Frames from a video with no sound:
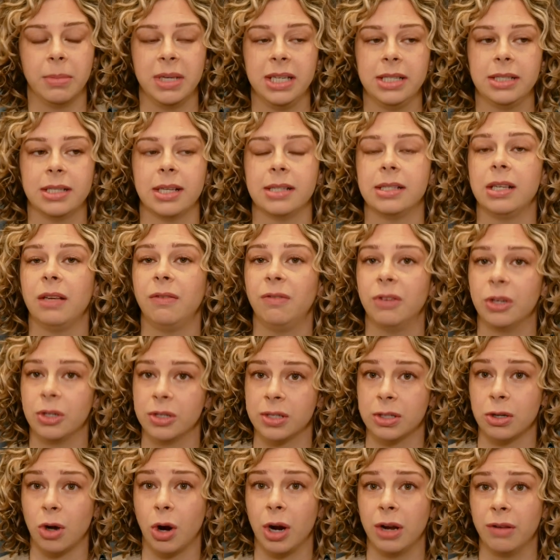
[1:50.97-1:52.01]
He says he feels
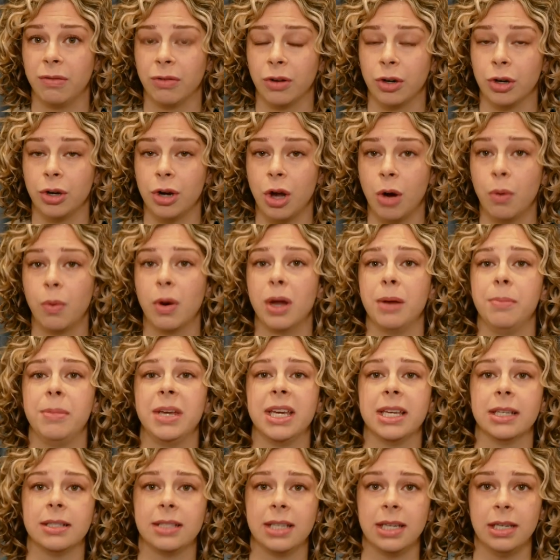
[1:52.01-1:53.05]
sorry for no one
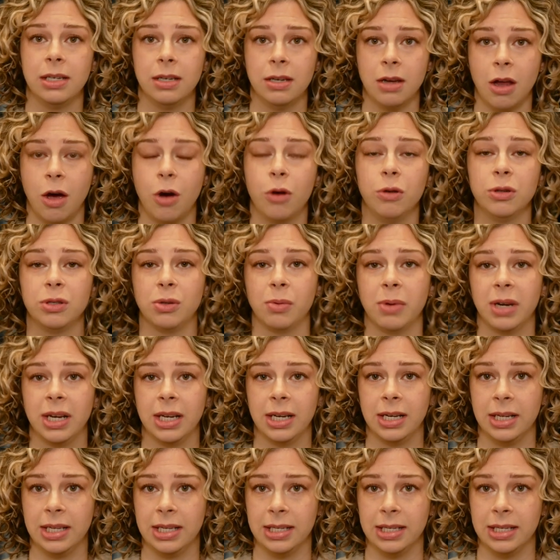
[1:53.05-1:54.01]
because he knows what it